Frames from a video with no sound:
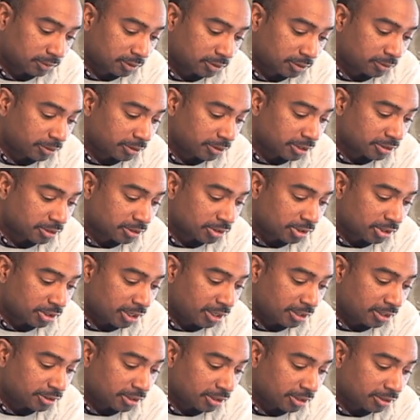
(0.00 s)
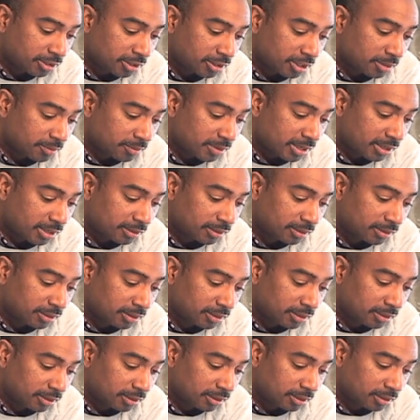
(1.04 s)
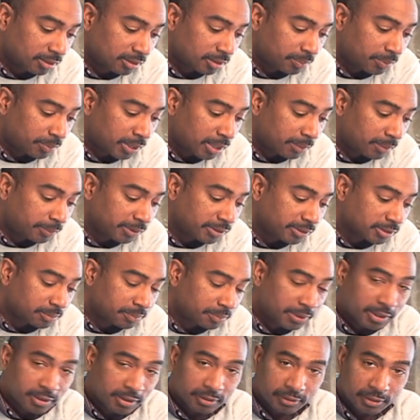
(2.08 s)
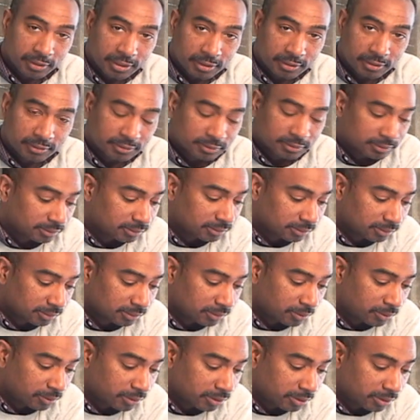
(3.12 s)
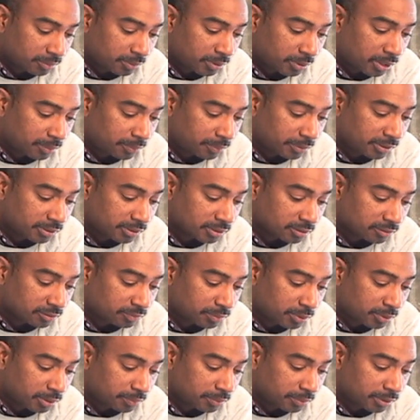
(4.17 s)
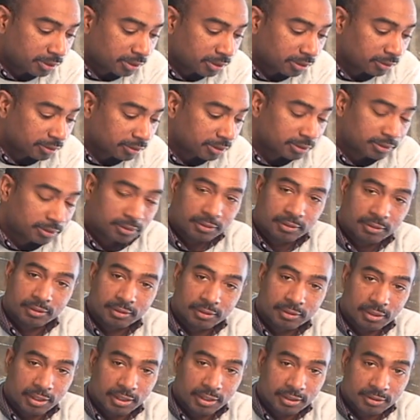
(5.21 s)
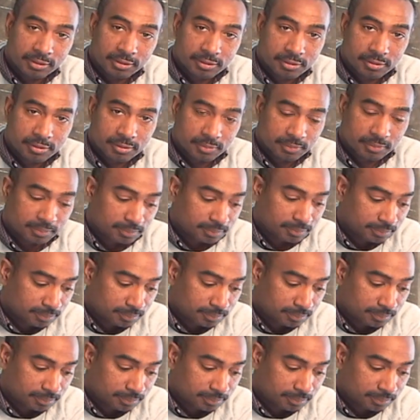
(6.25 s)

So it doesn't change anything about the properties of parallel or the properties of perpendicular lines.